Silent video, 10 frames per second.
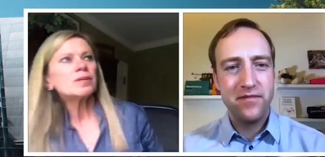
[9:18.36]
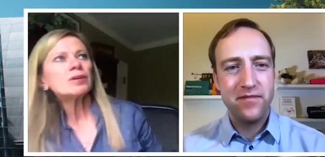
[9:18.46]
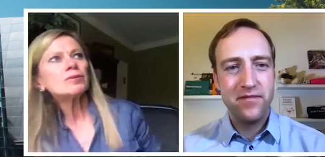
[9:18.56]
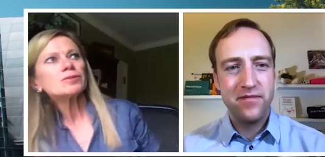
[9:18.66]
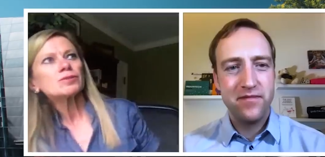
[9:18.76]

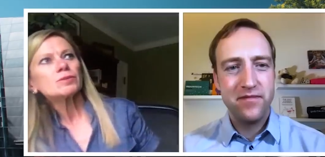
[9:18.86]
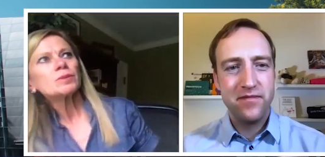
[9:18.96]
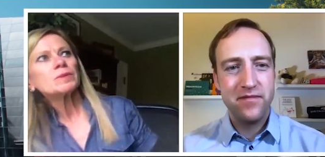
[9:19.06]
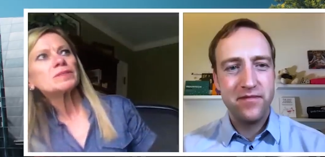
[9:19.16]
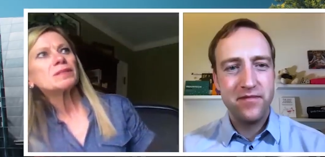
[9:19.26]
Speaker 1: Ergo story
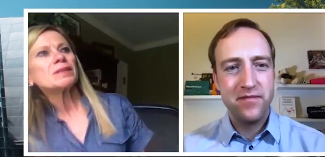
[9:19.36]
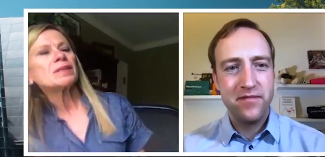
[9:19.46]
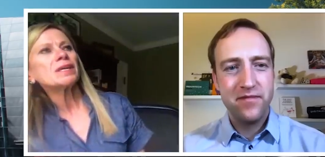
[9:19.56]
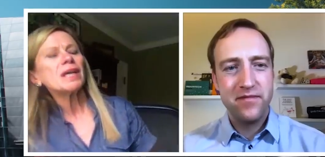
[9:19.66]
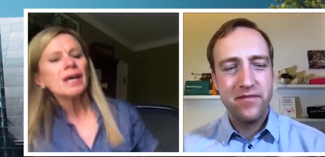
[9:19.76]
was
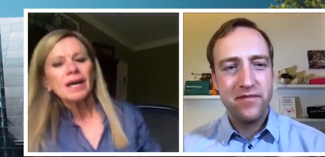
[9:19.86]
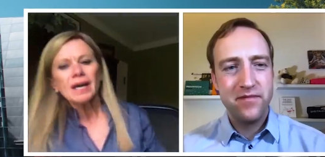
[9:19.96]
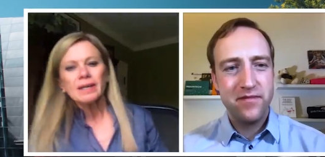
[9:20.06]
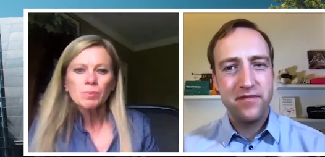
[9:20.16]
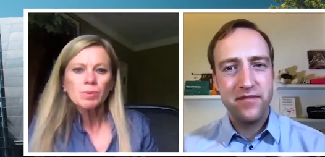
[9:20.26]
they
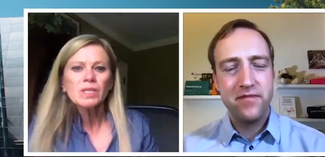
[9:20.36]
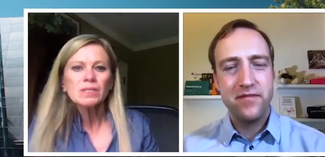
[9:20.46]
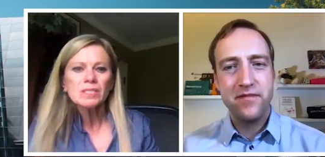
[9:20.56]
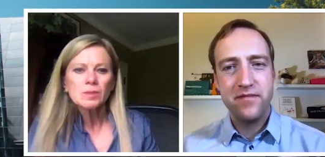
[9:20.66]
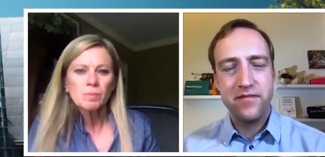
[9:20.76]
had pretty
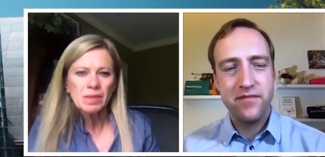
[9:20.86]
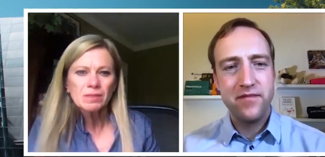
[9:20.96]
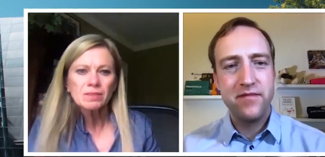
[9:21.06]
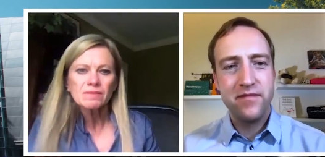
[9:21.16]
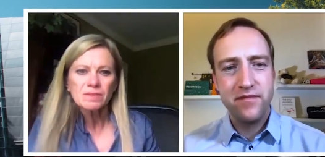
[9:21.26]

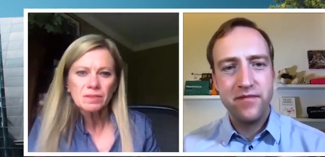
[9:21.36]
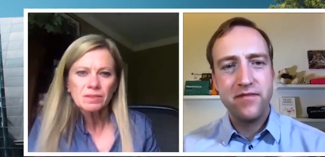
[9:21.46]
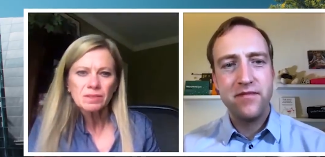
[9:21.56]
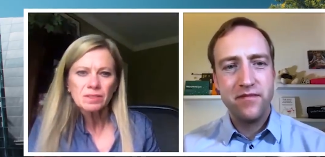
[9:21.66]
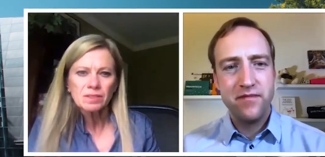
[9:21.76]
expensive
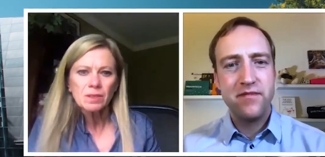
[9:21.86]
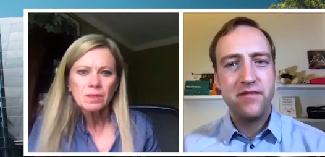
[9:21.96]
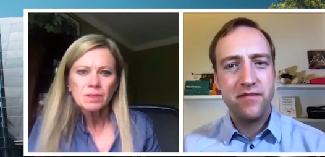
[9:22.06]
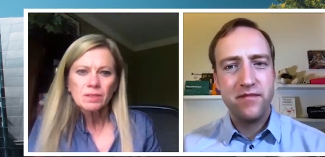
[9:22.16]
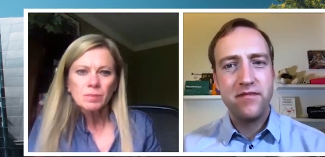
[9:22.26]
system
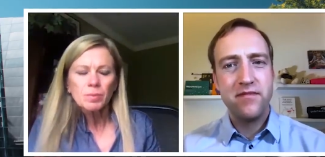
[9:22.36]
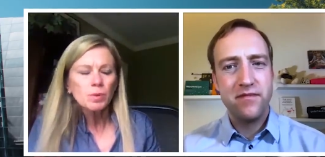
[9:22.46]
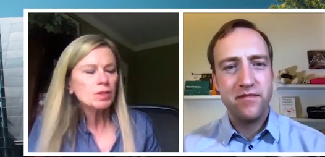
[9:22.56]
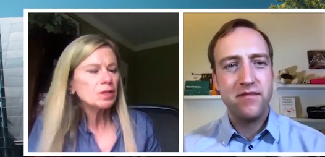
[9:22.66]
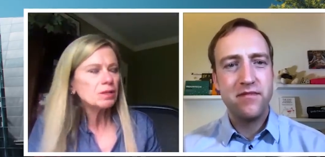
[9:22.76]

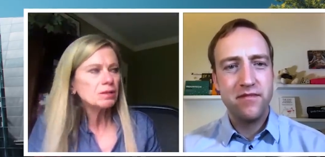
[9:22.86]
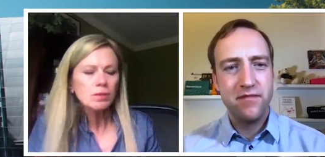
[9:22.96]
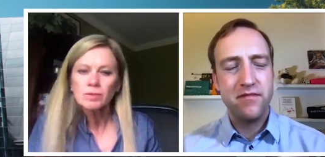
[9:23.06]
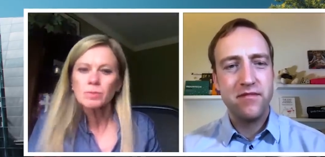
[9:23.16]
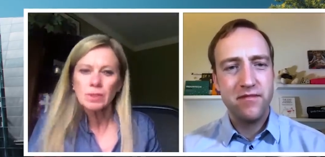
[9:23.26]
supporting
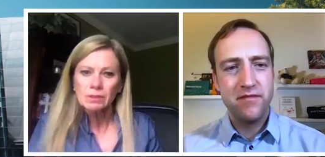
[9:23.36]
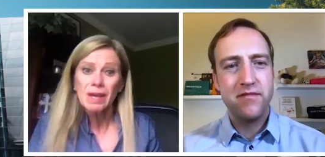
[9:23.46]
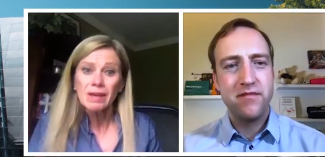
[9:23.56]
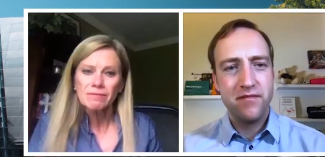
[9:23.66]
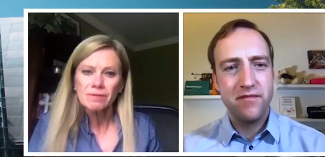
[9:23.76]
closed book
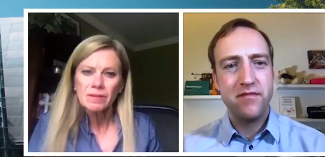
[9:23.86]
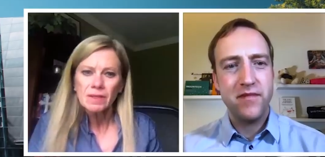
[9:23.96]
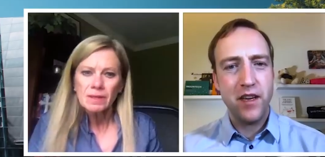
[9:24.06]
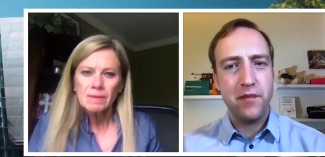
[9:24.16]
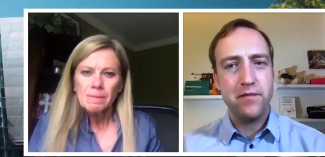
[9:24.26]
life.
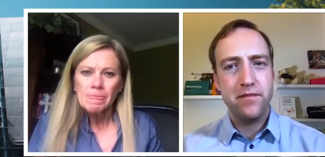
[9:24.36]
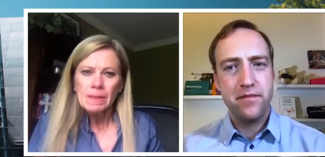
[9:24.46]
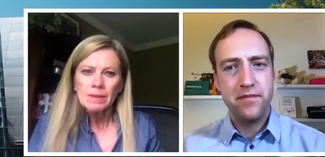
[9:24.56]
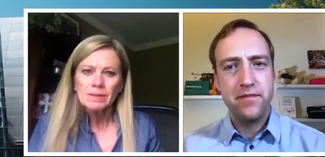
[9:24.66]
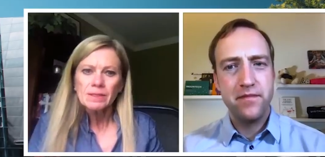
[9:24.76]
Yep.
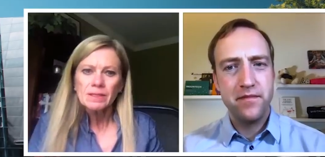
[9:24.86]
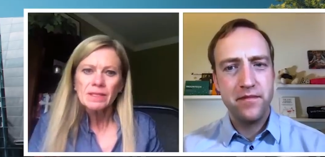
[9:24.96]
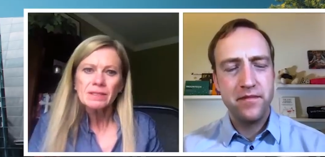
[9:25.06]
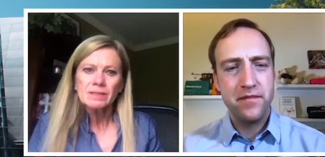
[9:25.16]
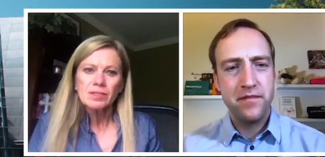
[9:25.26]
And,
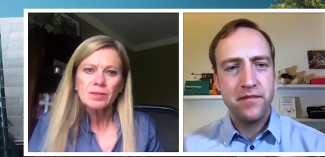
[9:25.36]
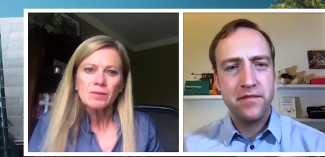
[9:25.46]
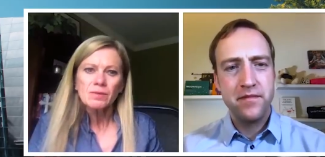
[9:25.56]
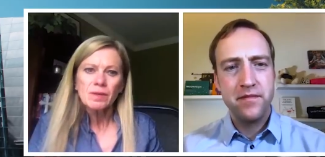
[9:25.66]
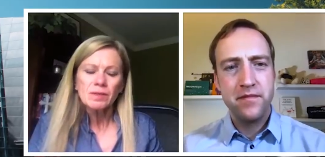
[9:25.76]
and
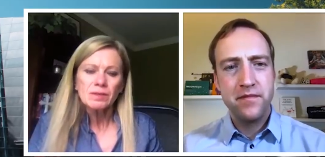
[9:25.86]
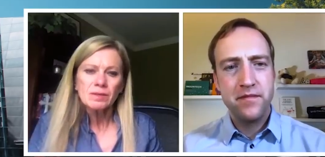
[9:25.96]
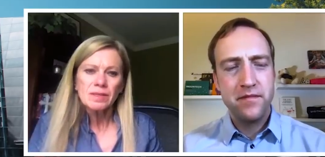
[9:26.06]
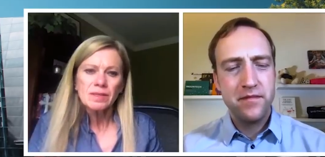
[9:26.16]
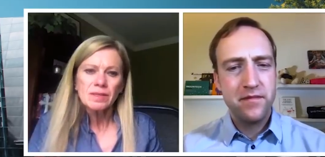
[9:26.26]
so they
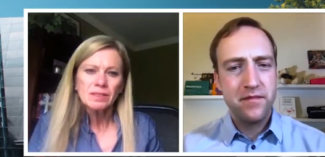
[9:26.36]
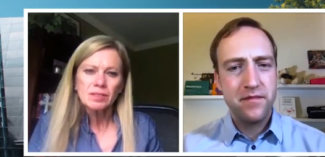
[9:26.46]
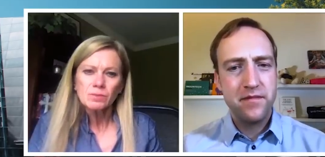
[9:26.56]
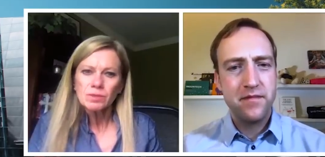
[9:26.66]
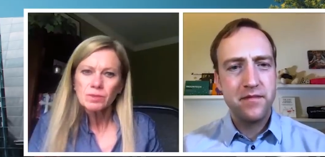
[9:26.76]
they needed
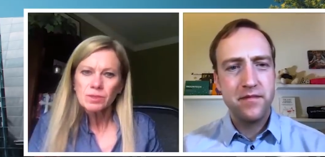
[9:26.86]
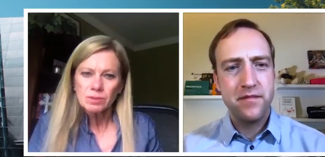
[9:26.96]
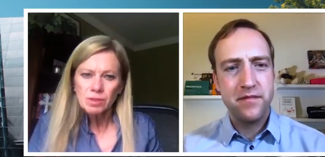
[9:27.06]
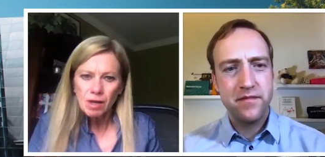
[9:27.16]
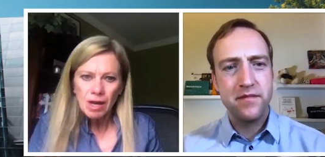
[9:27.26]
to reduce
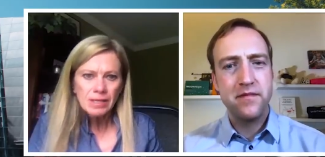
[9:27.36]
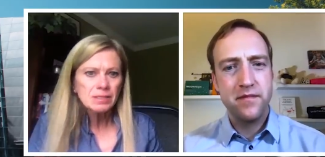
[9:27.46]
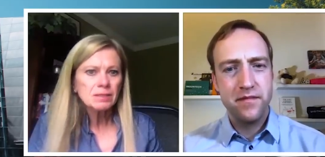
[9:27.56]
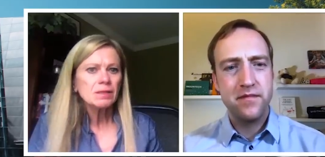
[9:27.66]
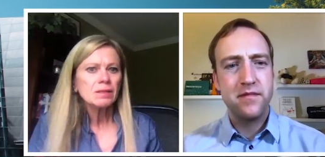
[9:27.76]
their
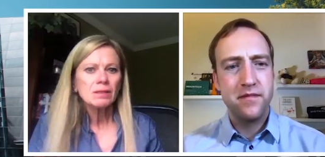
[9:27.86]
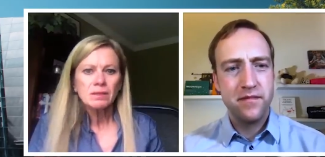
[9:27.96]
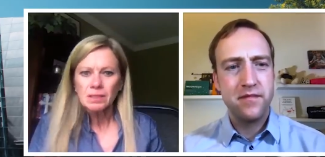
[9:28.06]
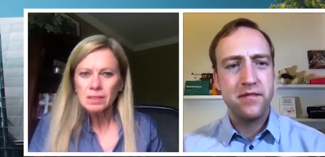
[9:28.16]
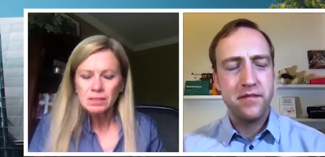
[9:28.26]
costs.
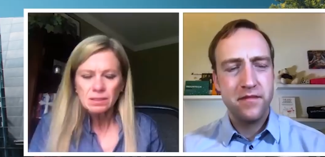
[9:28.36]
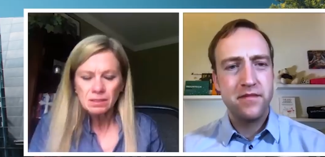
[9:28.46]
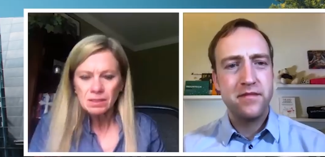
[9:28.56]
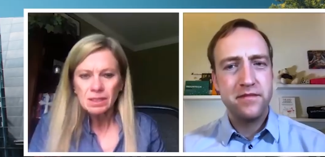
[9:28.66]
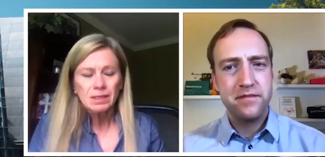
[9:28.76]
They needed
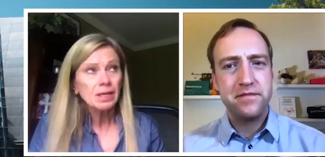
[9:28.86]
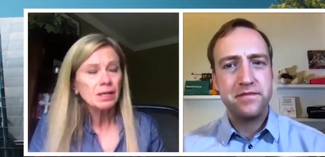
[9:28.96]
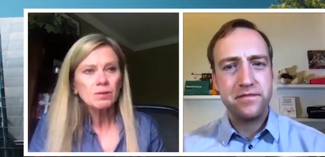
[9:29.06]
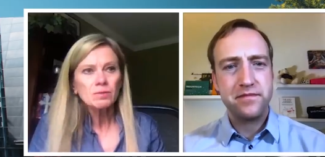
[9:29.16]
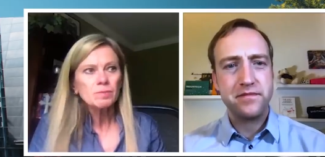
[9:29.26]
again kind
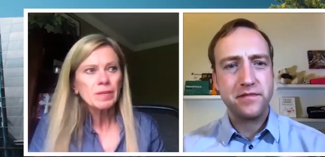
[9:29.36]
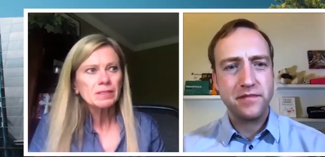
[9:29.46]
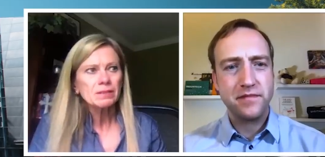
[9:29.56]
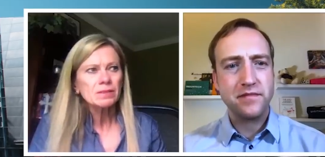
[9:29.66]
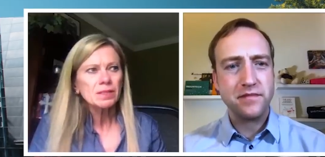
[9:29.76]
of go back
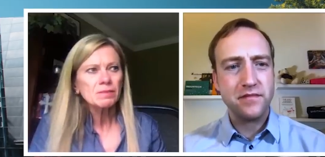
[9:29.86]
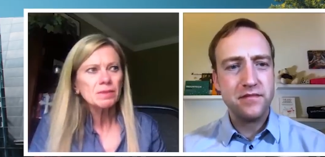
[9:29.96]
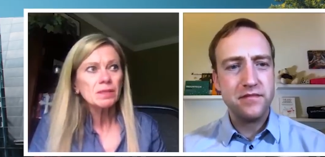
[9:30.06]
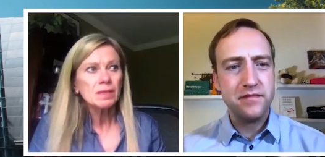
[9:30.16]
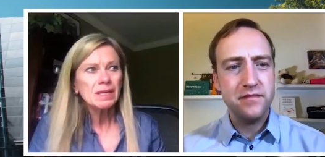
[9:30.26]
to the same
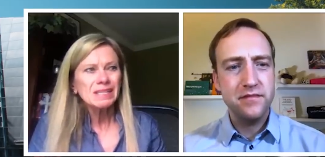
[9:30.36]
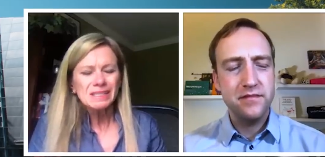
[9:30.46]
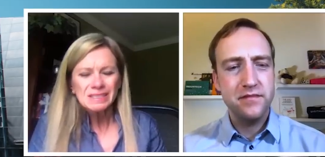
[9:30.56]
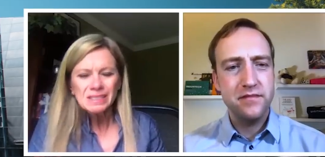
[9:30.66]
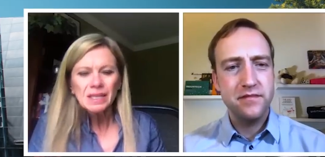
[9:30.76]
thing.
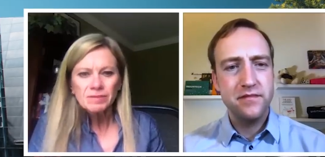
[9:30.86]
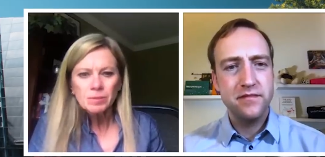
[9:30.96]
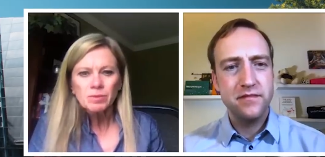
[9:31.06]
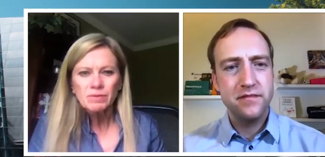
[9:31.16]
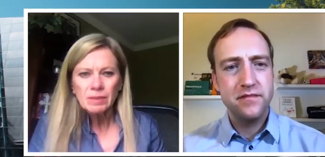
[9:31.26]
They did have
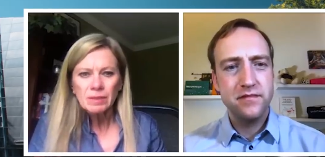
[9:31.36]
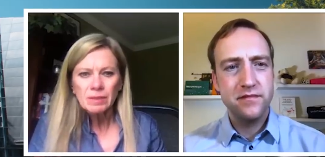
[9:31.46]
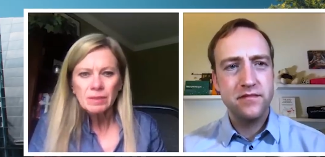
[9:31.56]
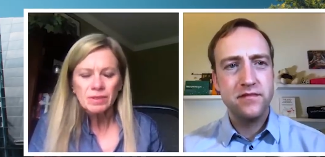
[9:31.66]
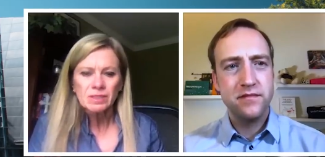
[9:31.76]
to provide
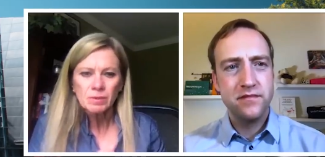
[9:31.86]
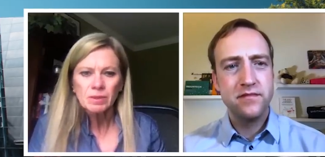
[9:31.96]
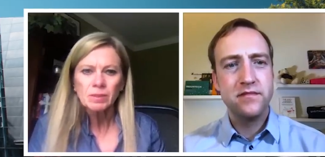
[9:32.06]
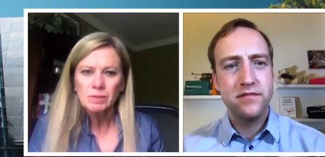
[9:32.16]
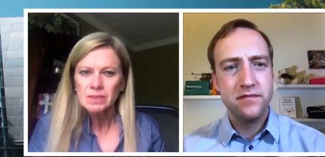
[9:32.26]
more
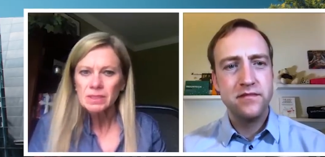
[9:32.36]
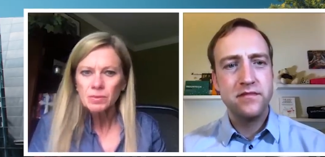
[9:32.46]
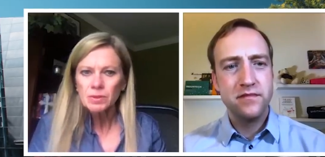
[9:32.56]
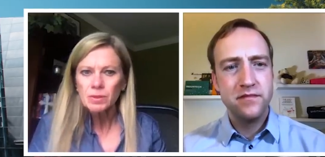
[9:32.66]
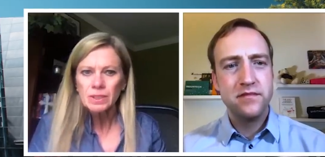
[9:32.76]
flexibility because they
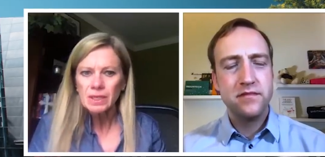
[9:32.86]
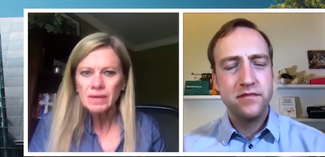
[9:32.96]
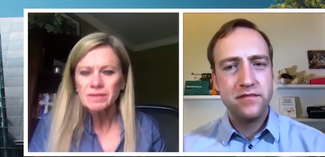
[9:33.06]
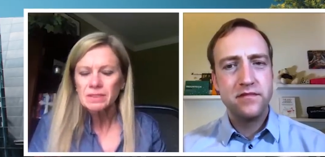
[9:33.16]
were going to have to